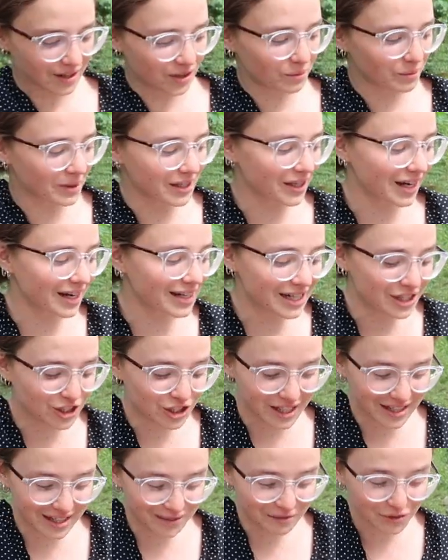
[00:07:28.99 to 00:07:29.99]
Oh my! I
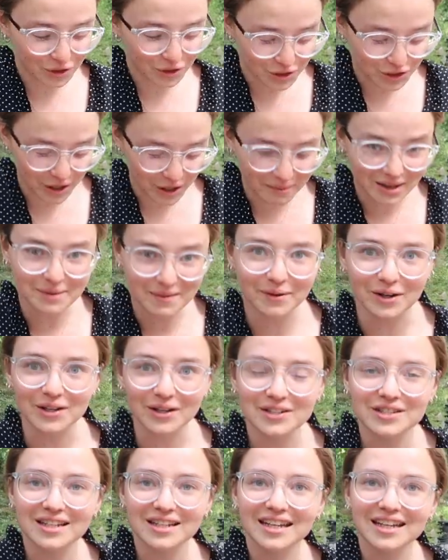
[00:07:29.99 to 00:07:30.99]
think it, it might be one of my
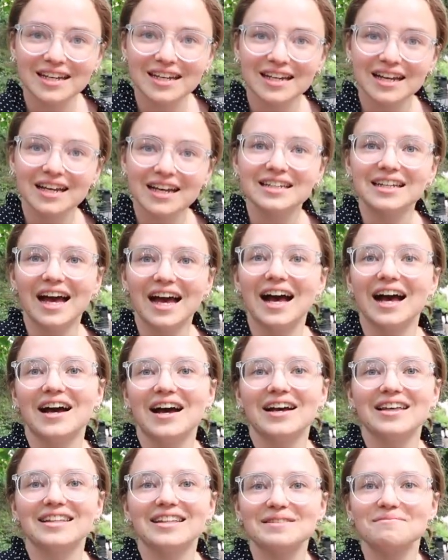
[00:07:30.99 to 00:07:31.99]
favorite tropes.
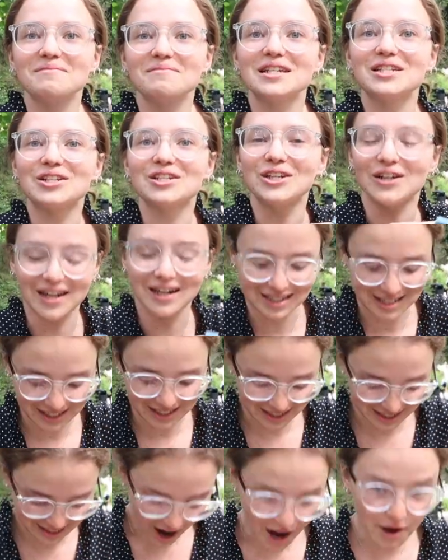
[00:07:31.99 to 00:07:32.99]
Yeah, I think me too.
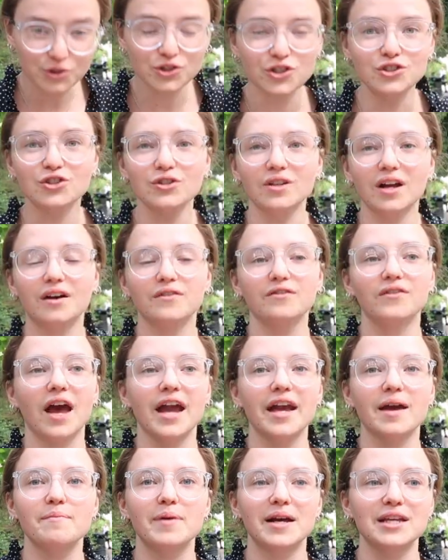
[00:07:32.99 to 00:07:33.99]
Actually, I also do love
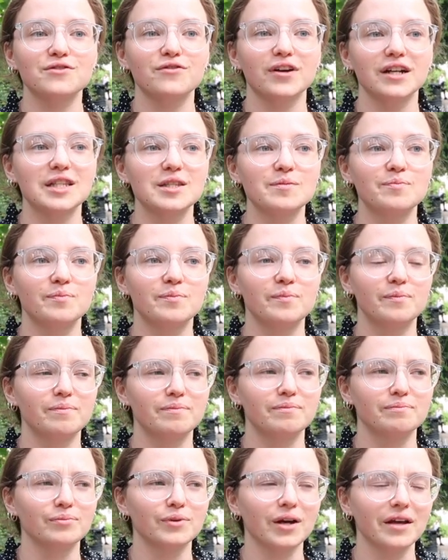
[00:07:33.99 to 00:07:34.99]
like best friends
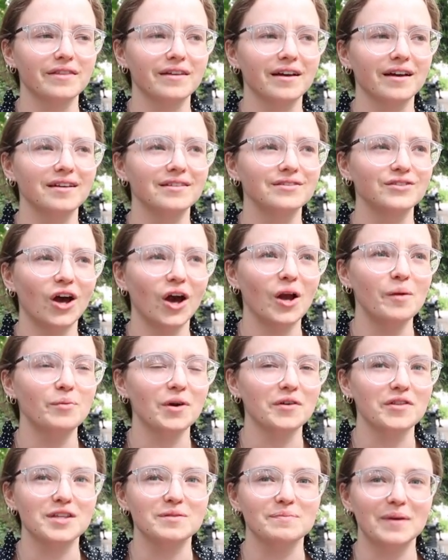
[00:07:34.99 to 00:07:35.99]
brother, no, oh,
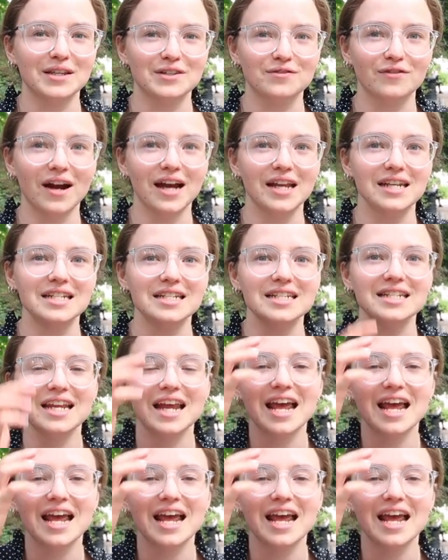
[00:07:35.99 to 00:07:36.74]
brother's yeah. best friend.